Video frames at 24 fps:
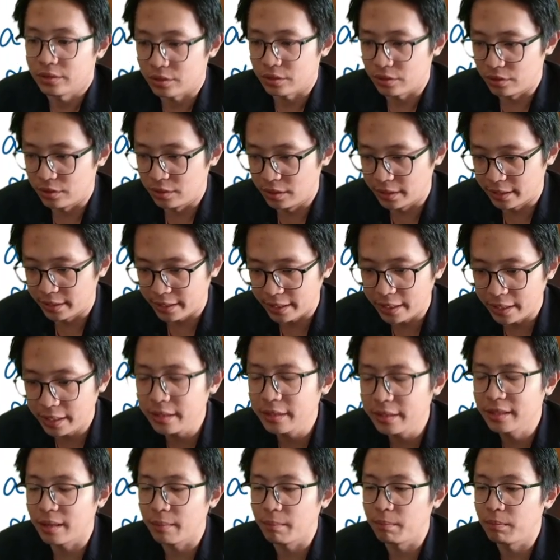So
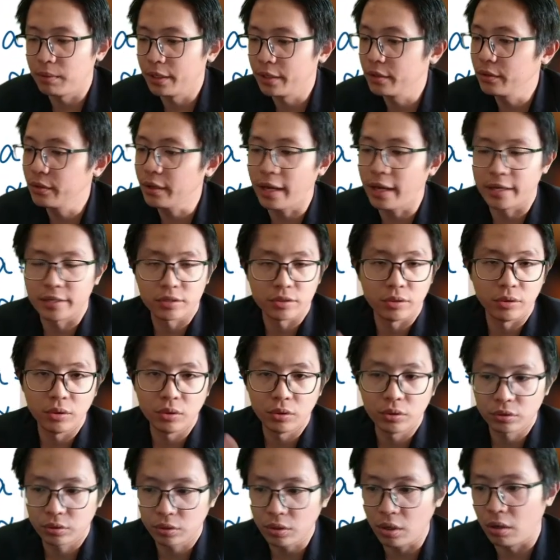again, W has
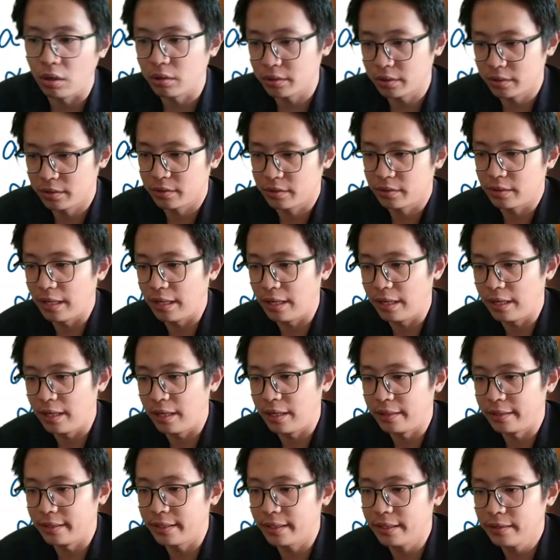no torque.
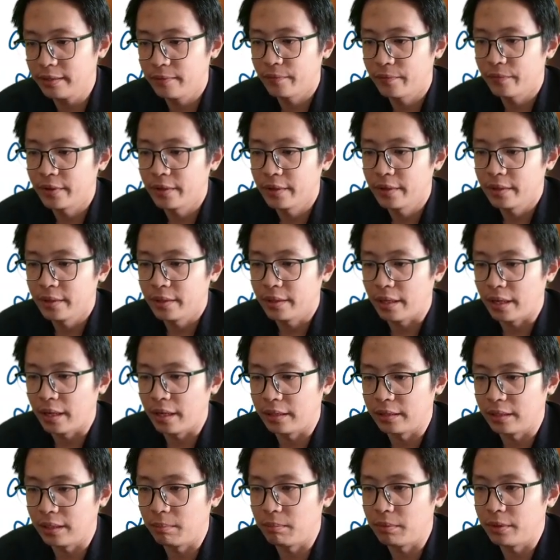
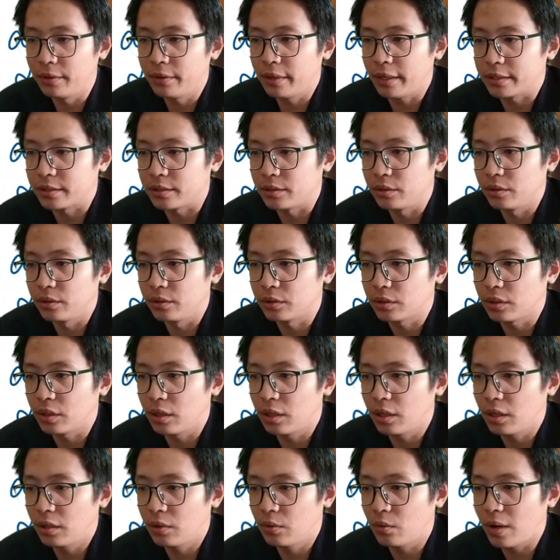W has no
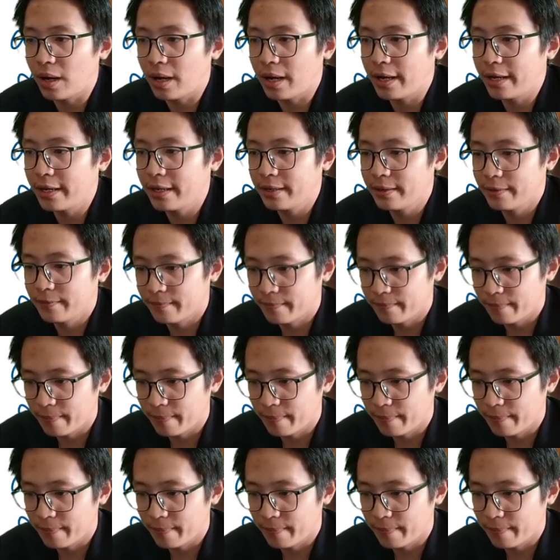torque. Why?